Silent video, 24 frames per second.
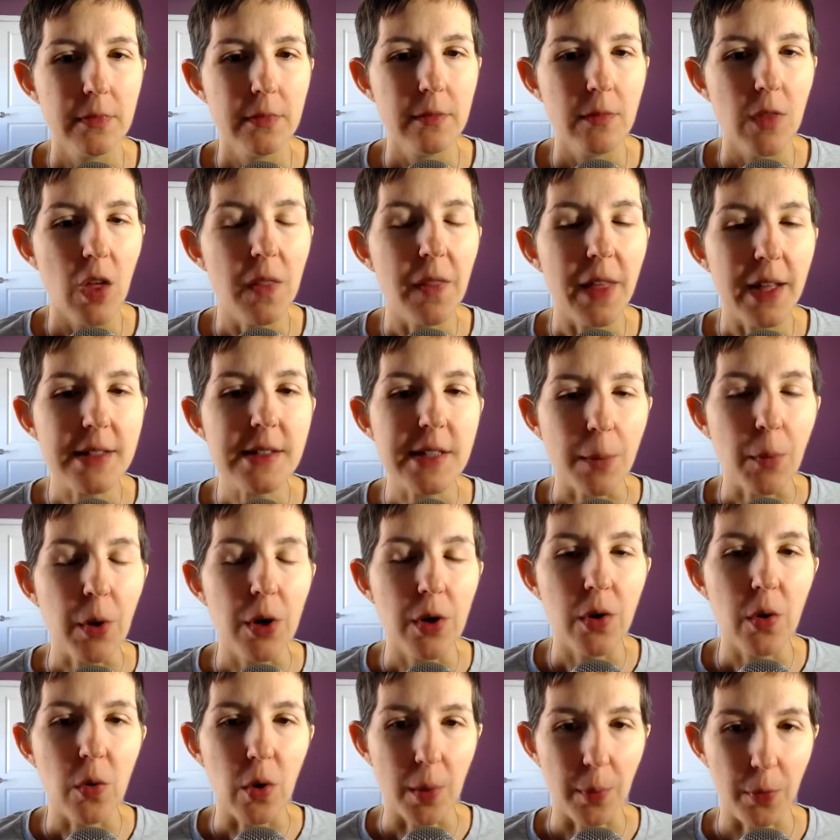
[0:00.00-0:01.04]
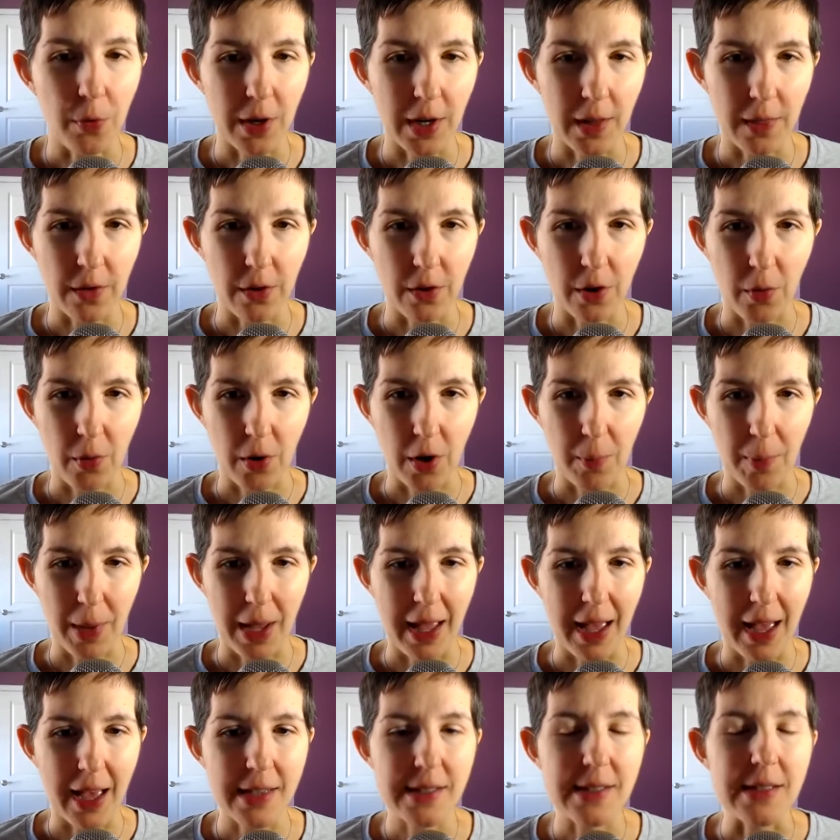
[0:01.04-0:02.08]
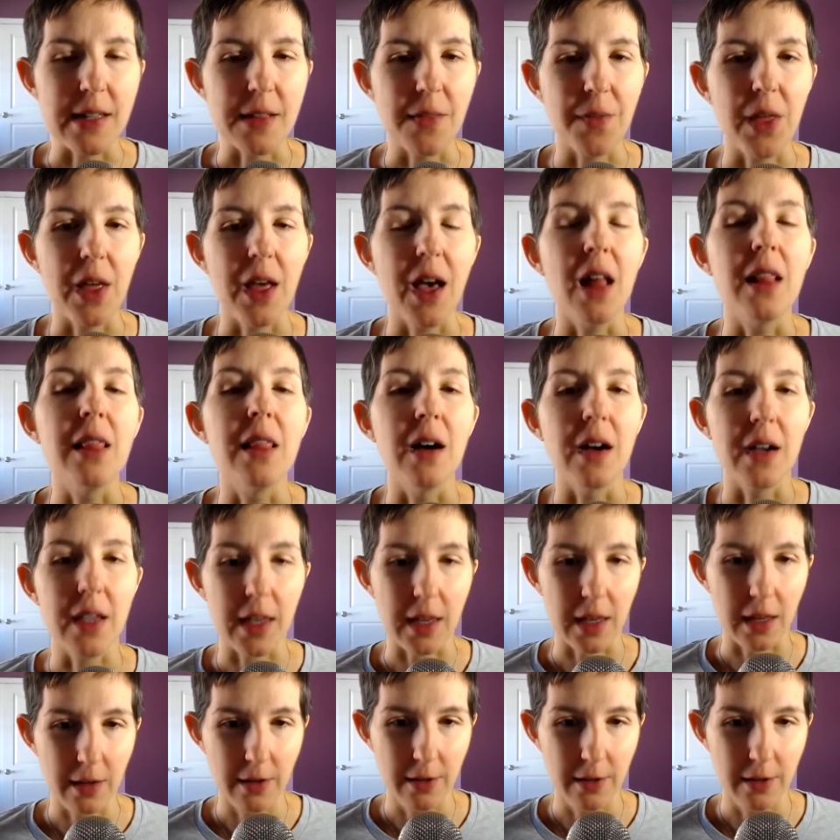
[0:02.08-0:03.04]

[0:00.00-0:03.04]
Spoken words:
That's someone who upgraded their career by accident. They got lucky.